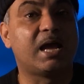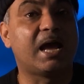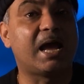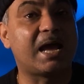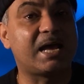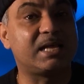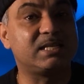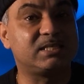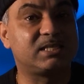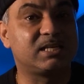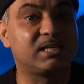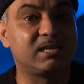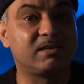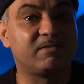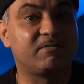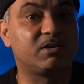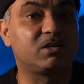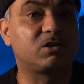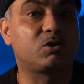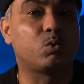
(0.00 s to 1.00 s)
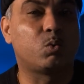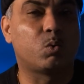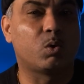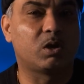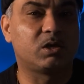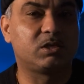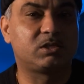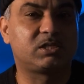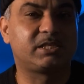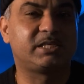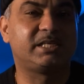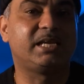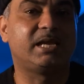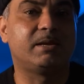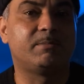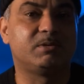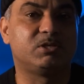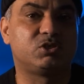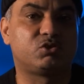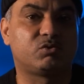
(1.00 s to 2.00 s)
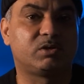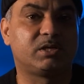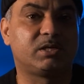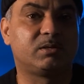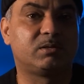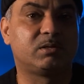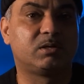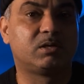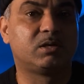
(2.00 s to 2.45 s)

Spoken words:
and deliver quality imagery.